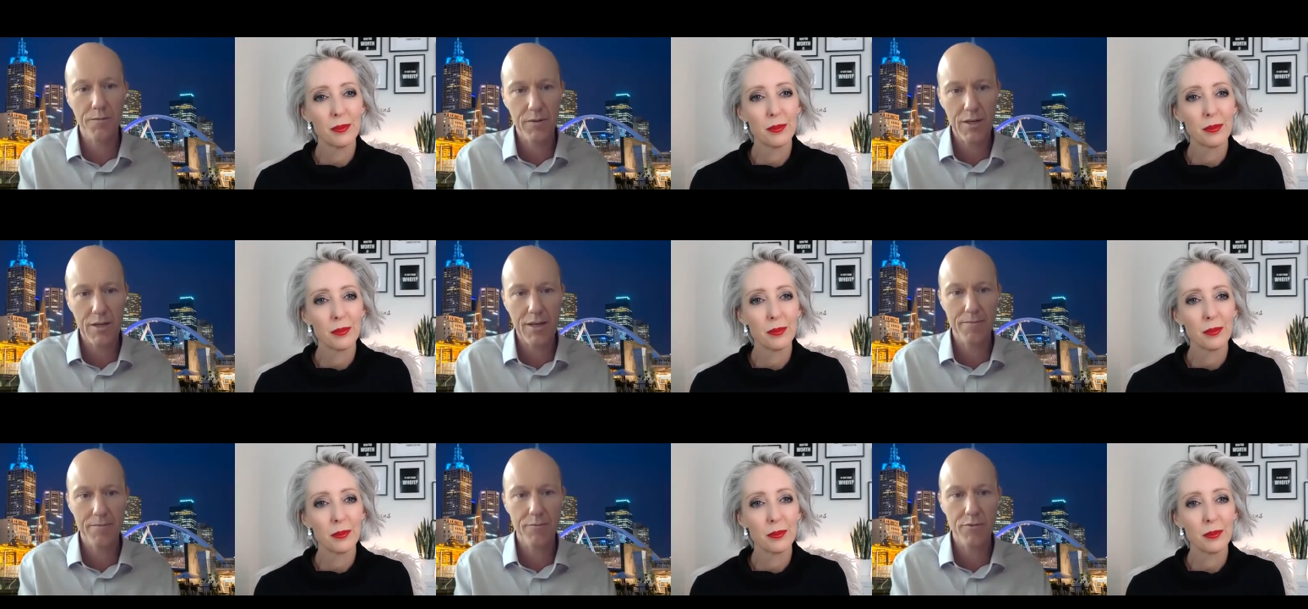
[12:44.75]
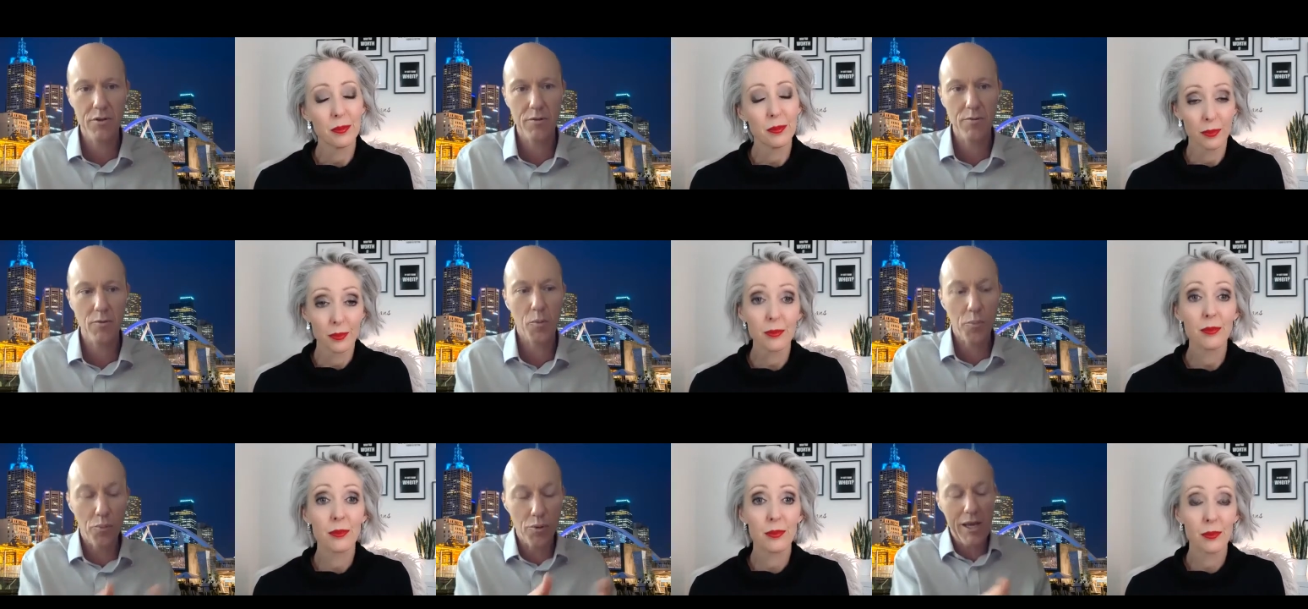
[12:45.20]
Speaker 1: um, sort
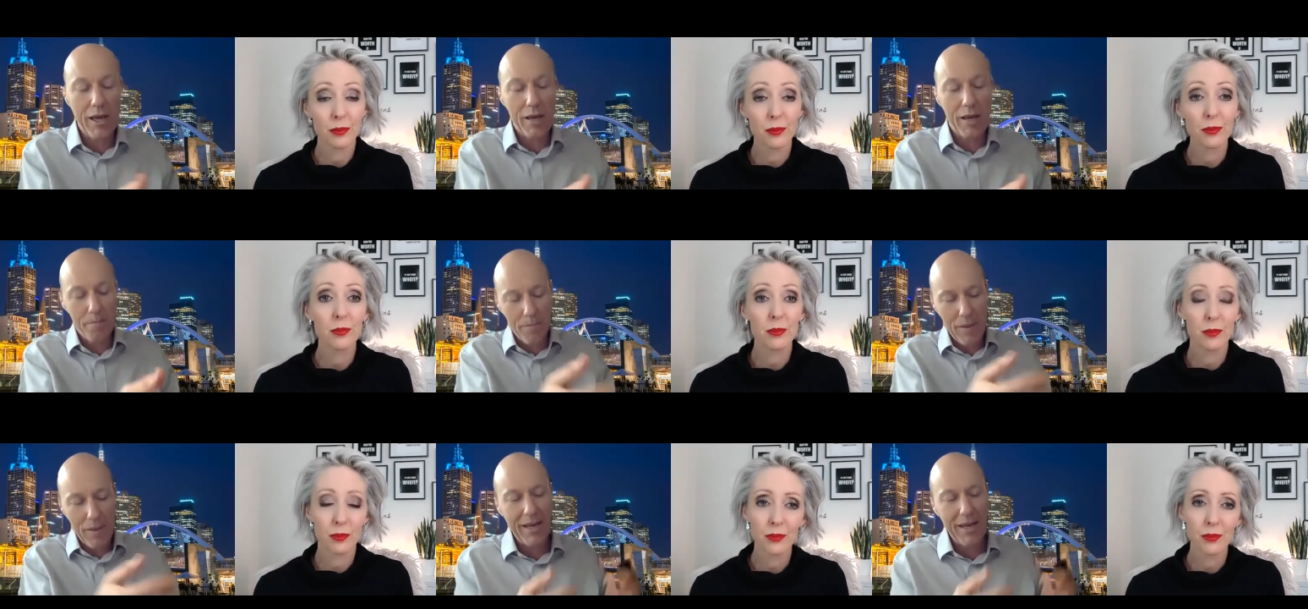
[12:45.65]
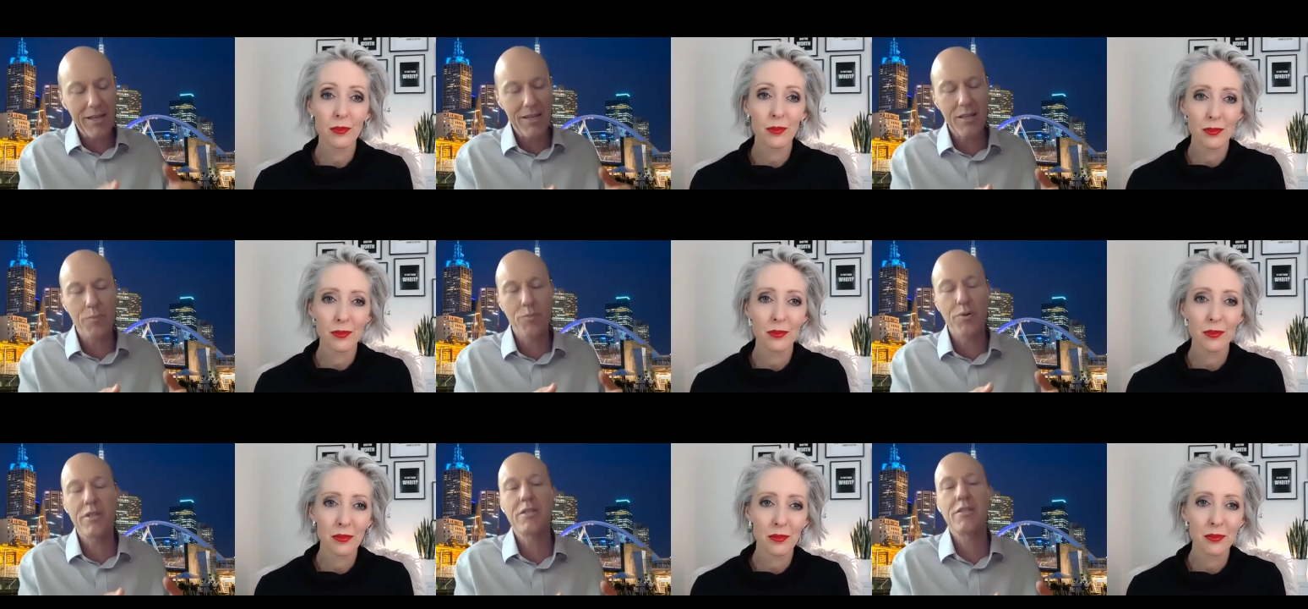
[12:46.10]
of bringing back into the
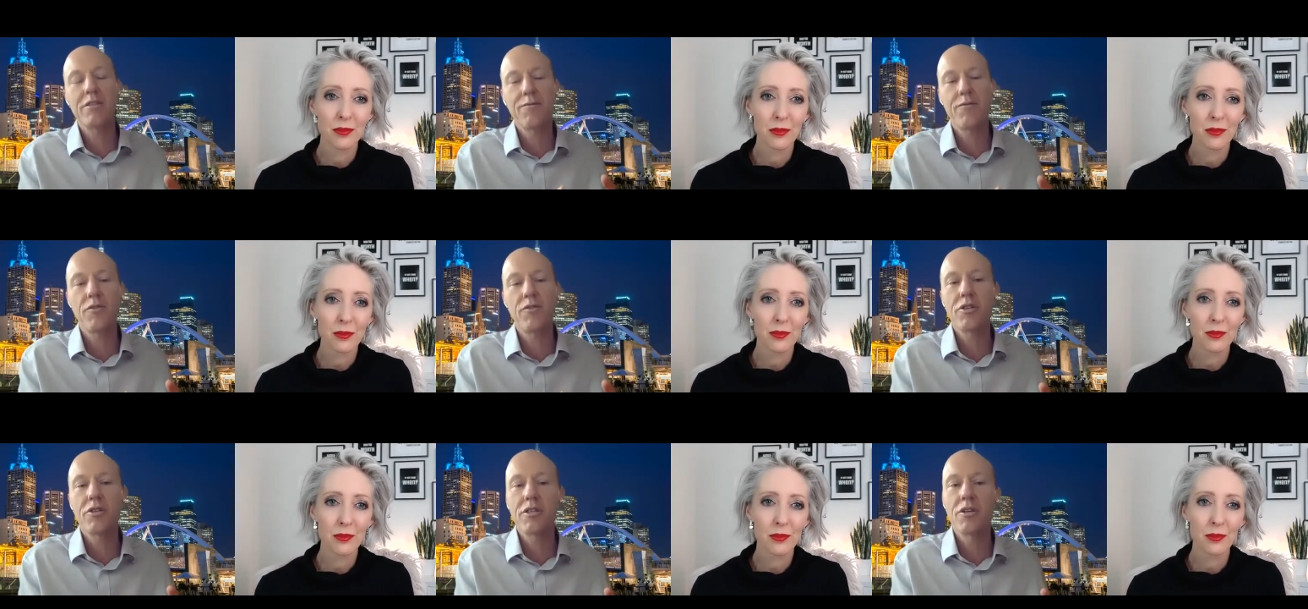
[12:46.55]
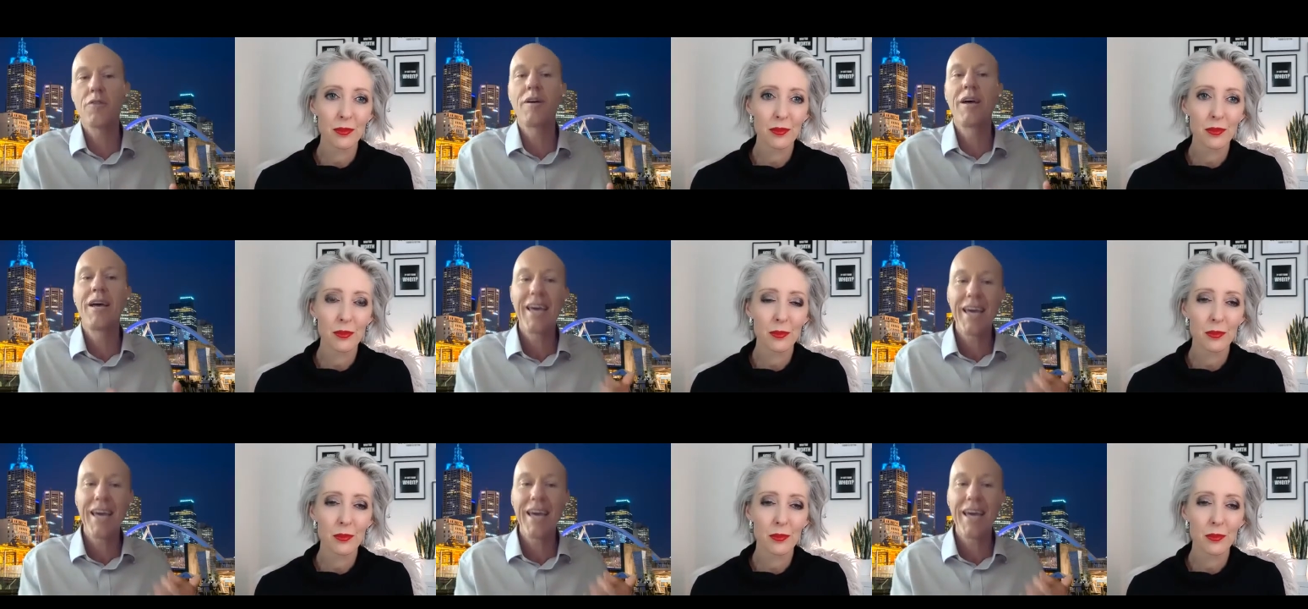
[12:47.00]
present the future self.